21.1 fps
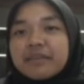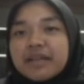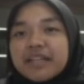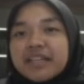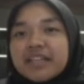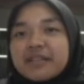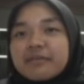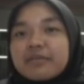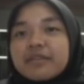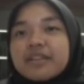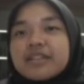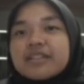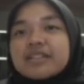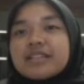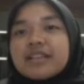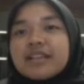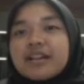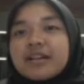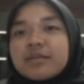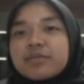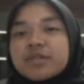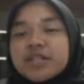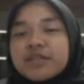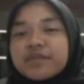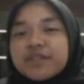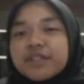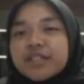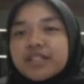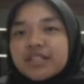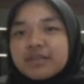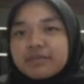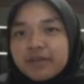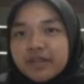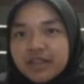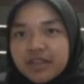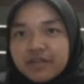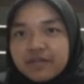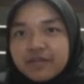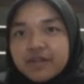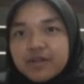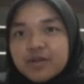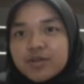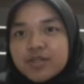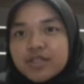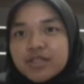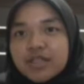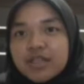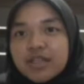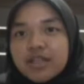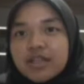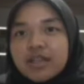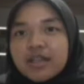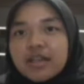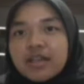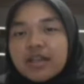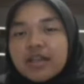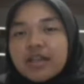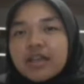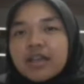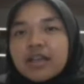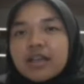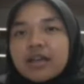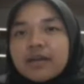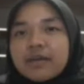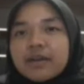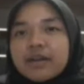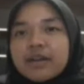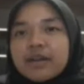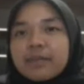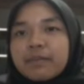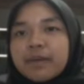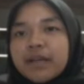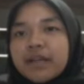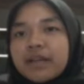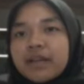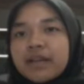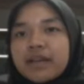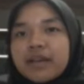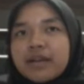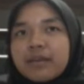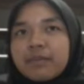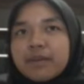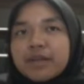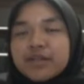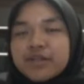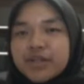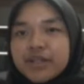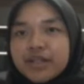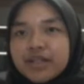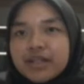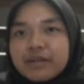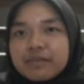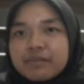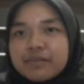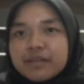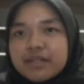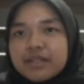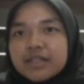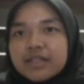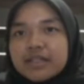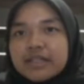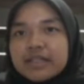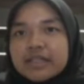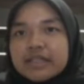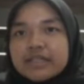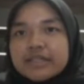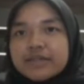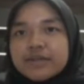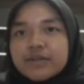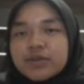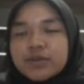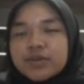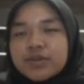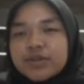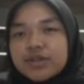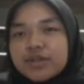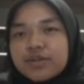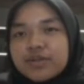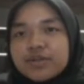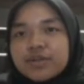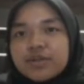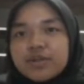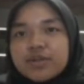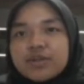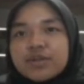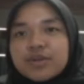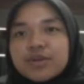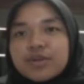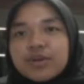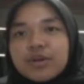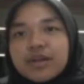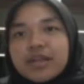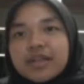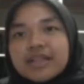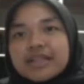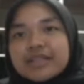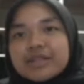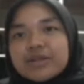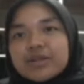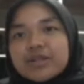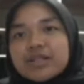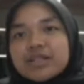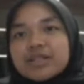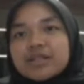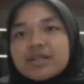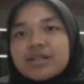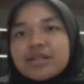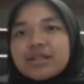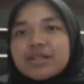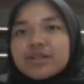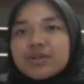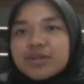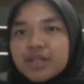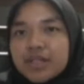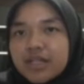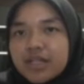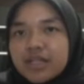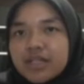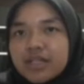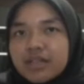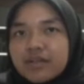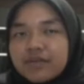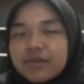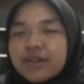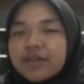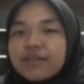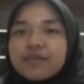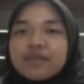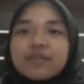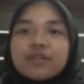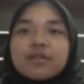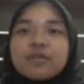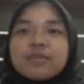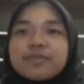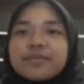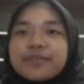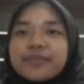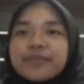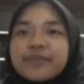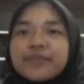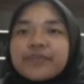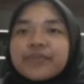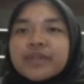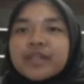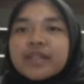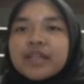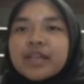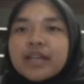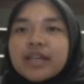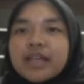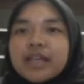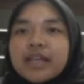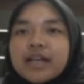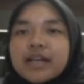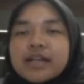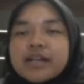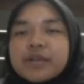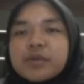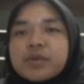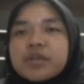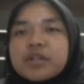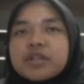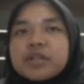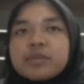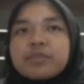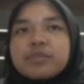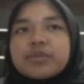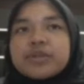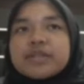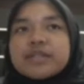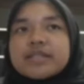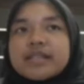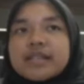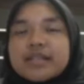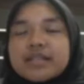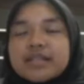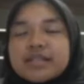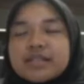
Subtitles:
name is IRHAM SHAFIQAL binti FAUZI. My matric number is 2020833354, and I will present